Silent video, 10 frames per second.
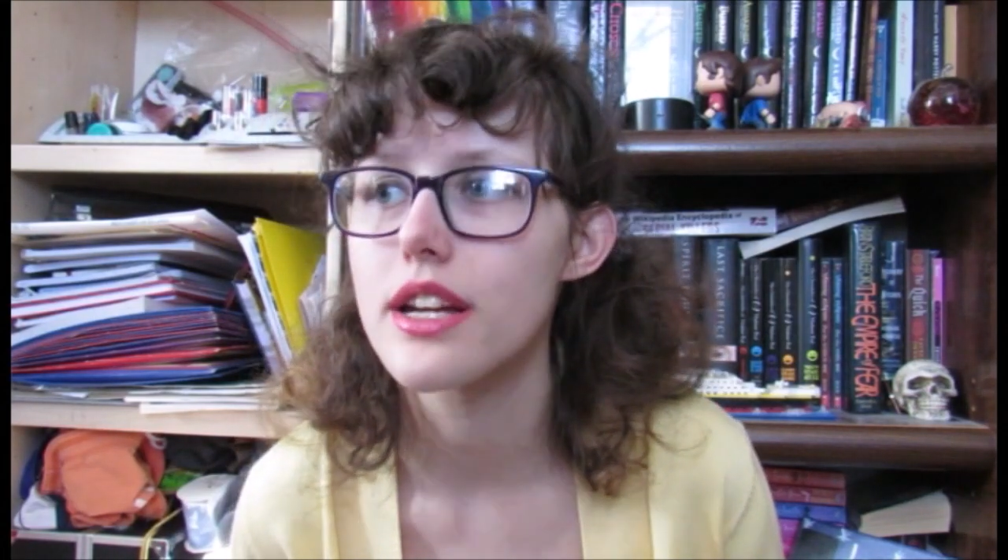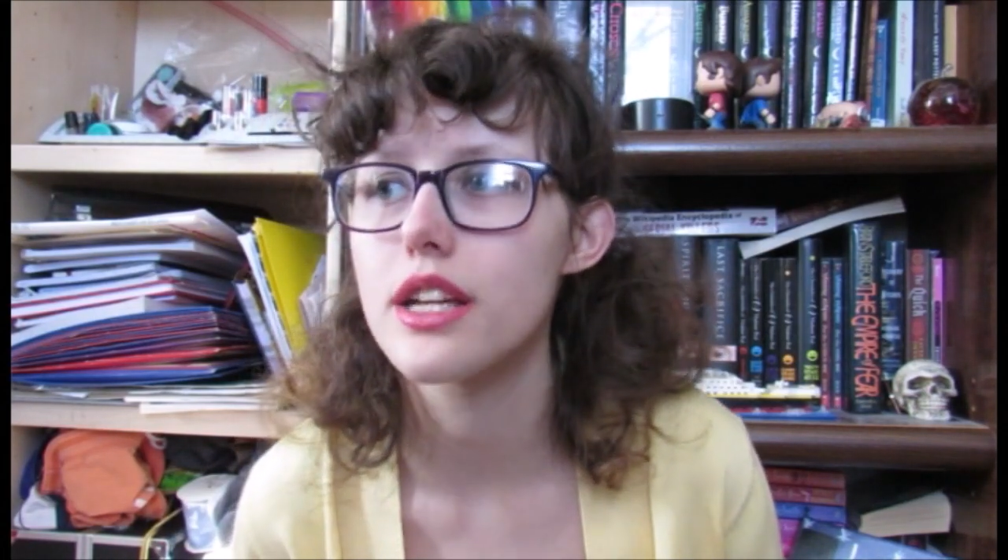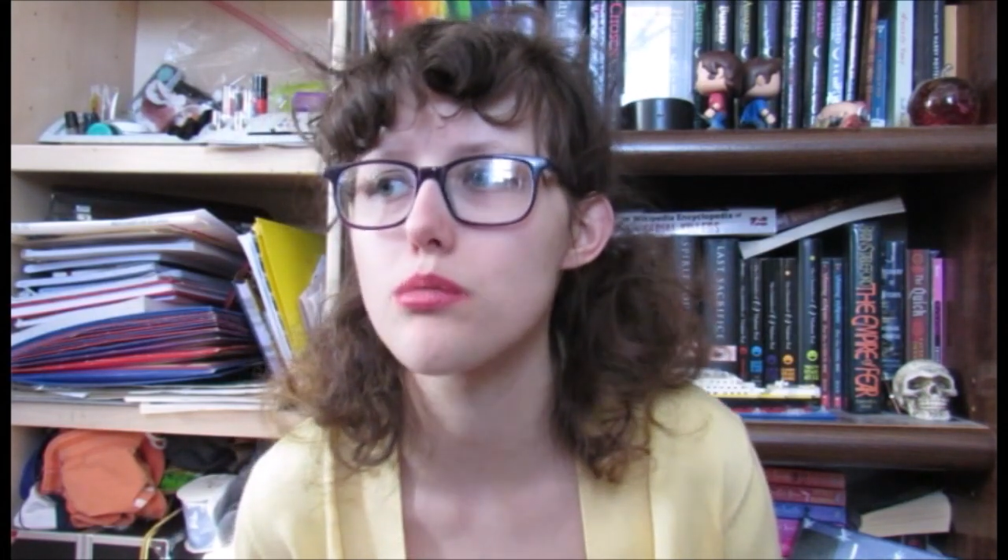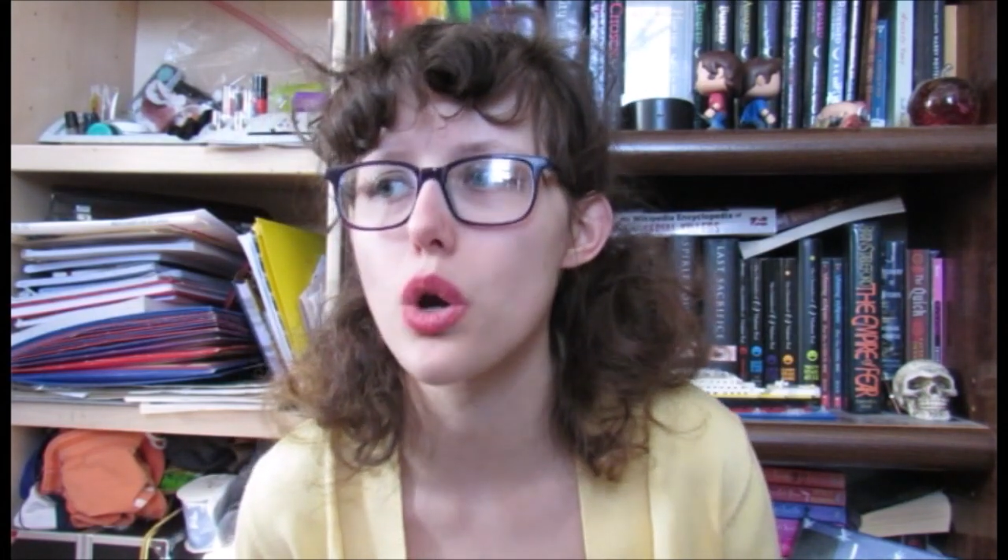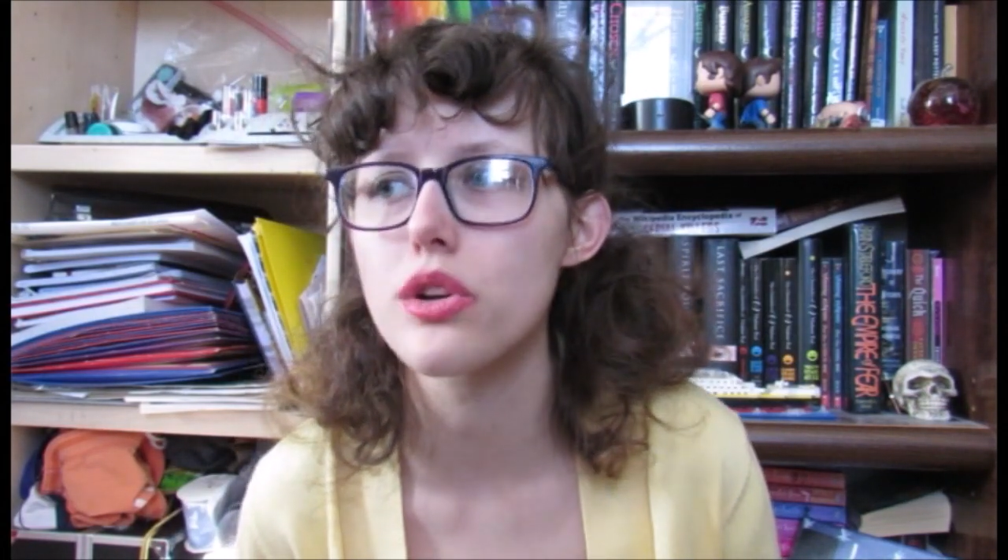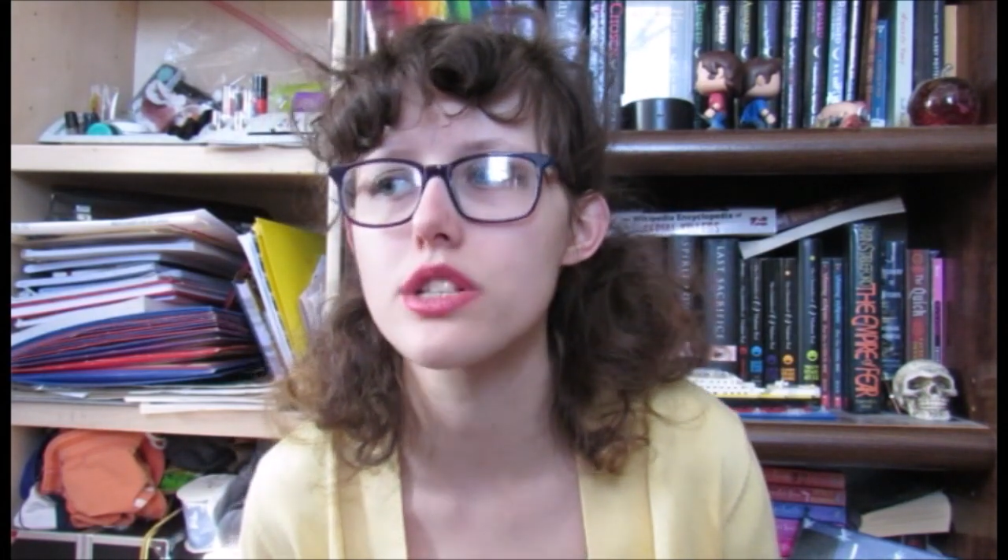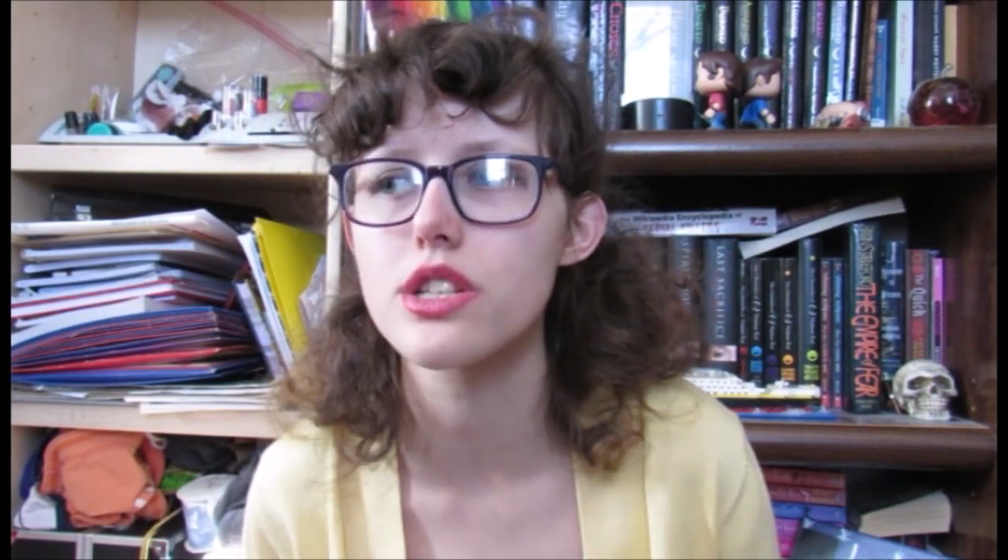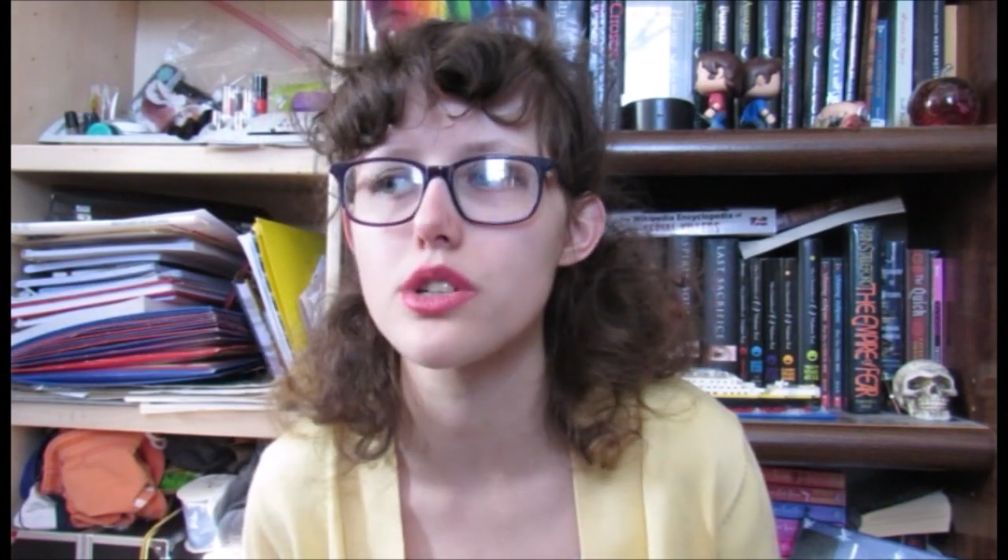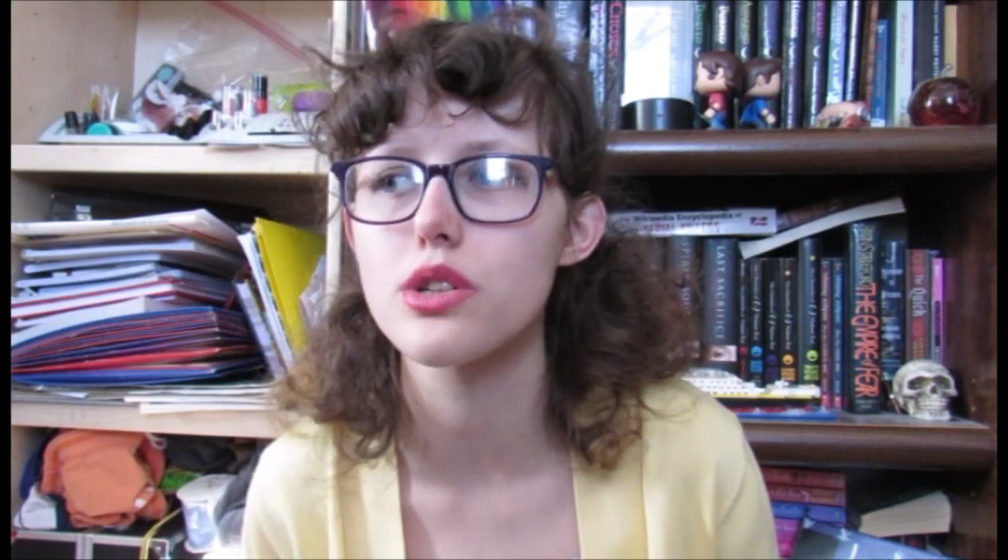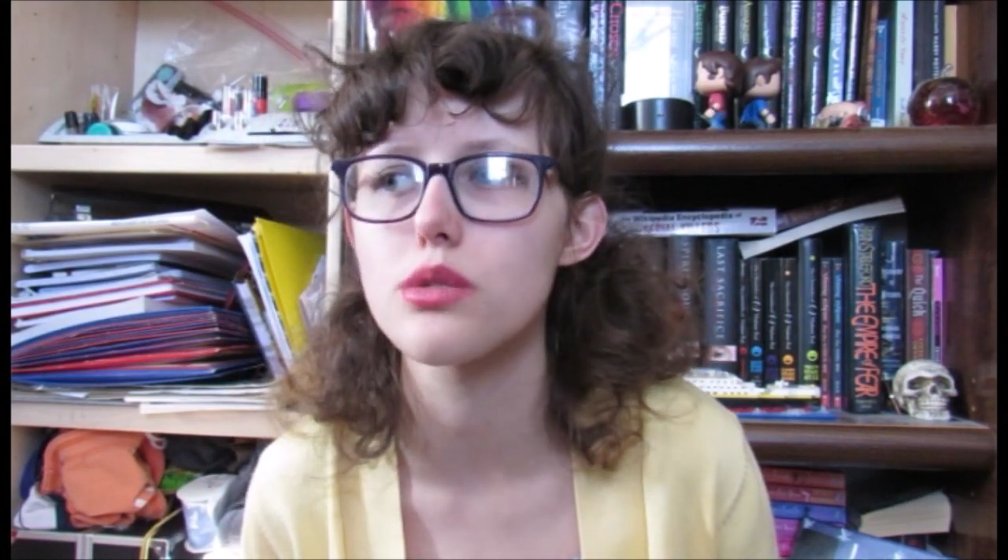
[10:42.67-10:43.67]
he broke into
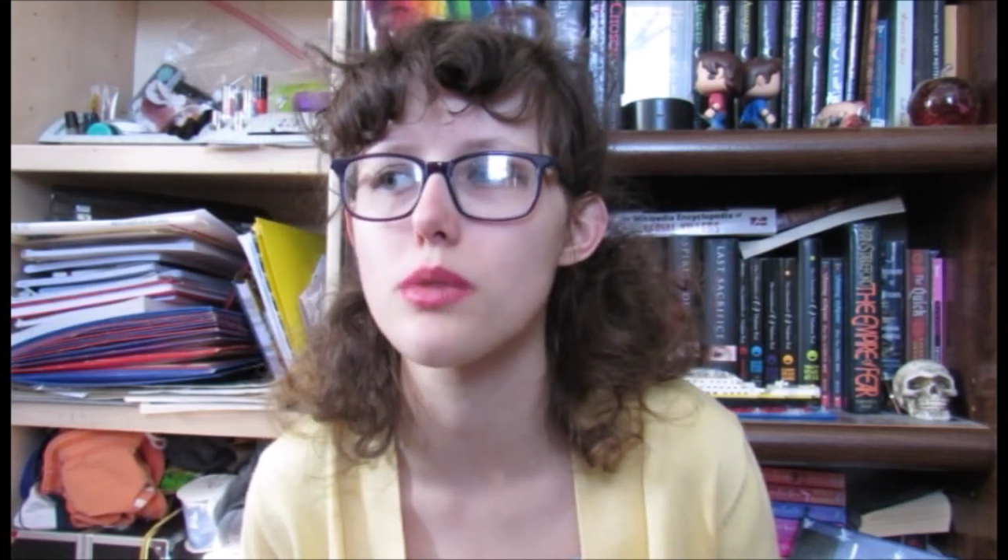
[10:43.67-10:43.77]
the home